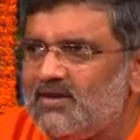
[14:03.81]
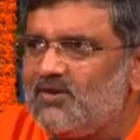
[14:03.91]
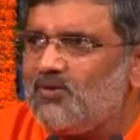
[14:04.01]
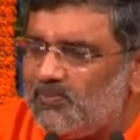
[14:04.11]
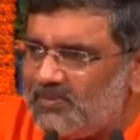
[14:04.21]

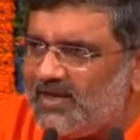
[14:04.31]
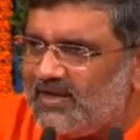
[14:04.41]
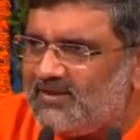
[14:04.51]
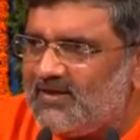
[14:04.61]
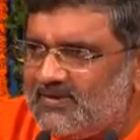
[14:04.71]
and
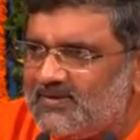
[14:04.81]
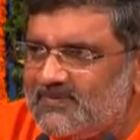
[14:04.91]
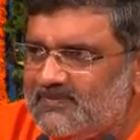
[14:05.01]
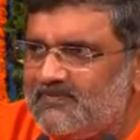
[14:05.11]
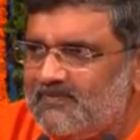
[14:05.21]
obtain that.
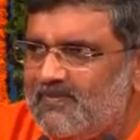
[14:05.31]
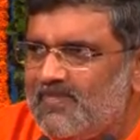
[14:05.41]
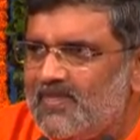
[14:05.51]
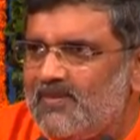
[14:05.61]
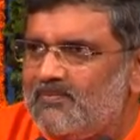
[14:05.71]

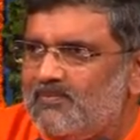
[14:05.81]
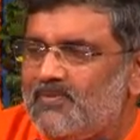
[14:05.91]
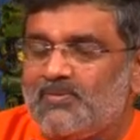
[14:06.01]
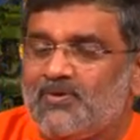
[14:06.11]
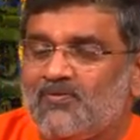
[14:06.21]

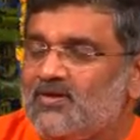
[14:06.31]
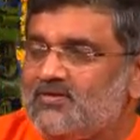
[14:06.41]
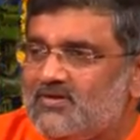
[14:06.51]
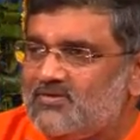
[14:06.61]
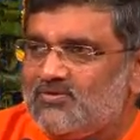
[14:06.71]
But Bhagavan
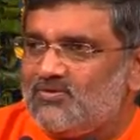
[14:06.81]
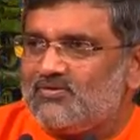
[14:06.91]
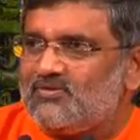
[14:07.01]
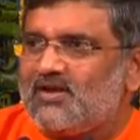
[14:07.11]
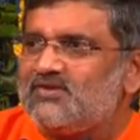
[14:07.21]
says,
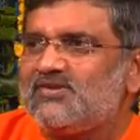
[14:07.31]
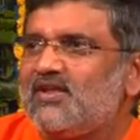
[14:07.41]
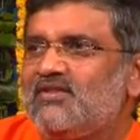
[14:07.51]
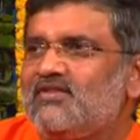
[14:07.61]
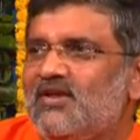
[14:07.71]
that
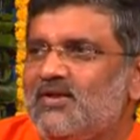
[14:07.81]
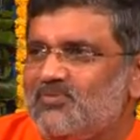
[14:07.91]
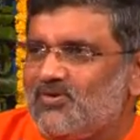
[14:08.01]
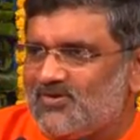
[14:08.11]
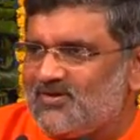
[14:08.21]
strength I am
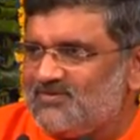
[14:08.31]
not.